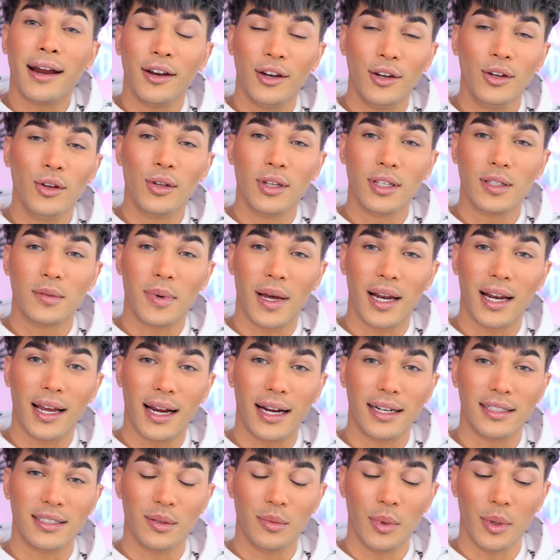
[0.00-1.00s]
I knew this palette
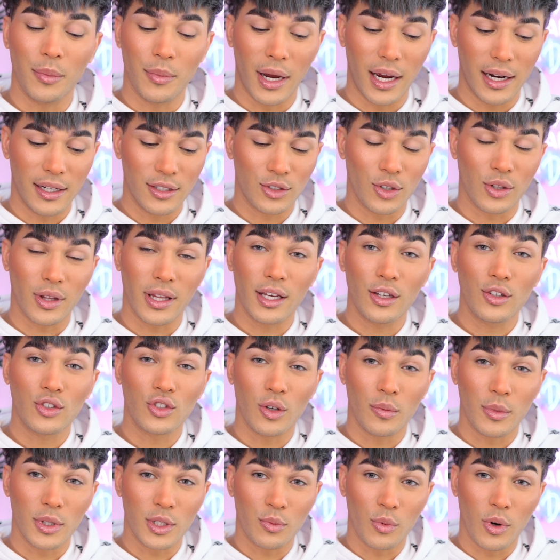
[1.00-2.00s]
had to be mine. So thank you
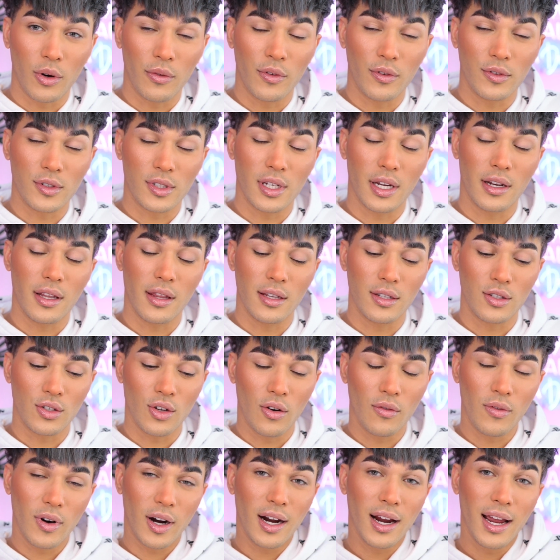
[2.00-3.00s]
so much, Morphe, for sending this
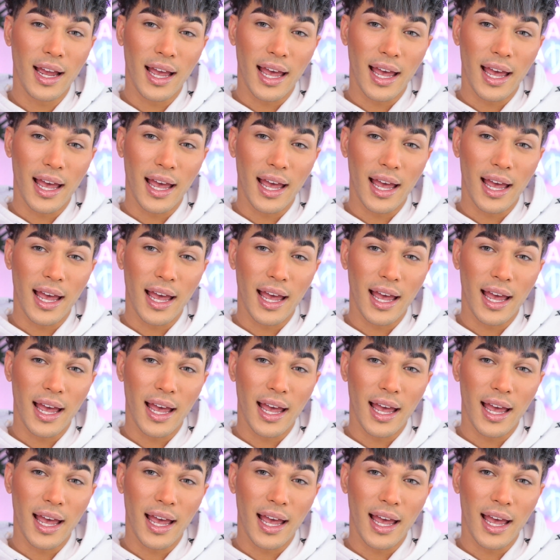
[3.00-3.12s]
over,